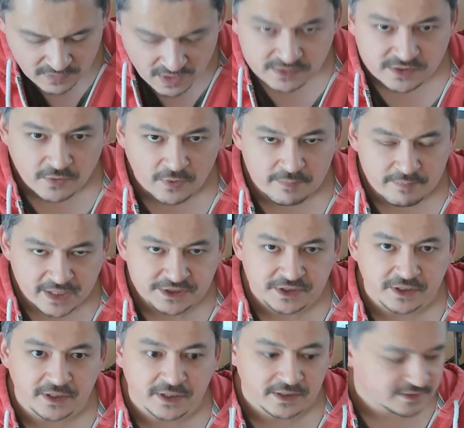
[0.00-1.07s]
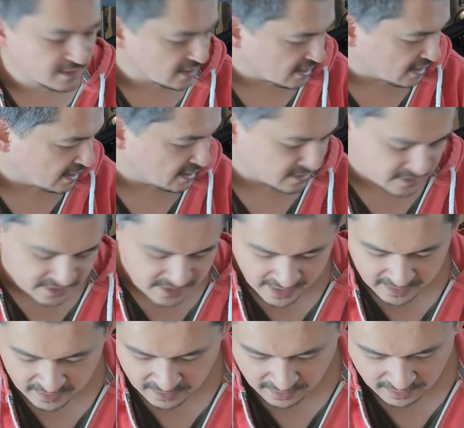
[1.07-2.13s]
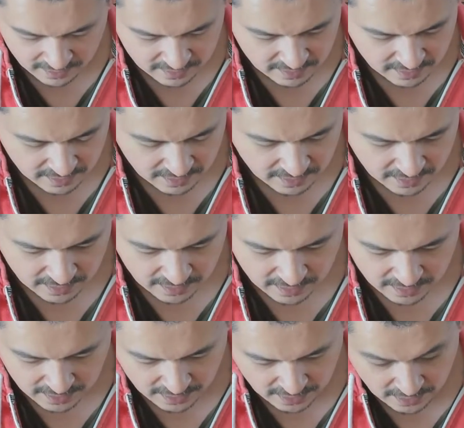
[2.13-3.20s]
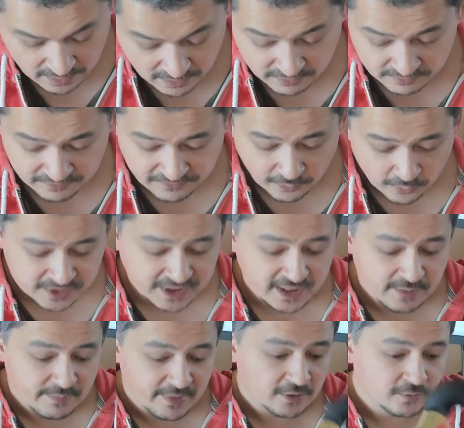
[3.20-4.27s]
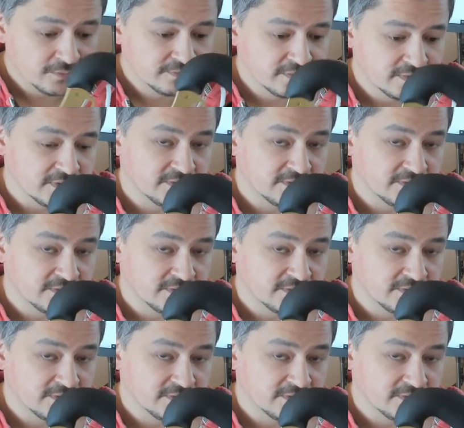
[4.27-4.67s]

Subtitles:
So I measured it, and they are 14 mil, the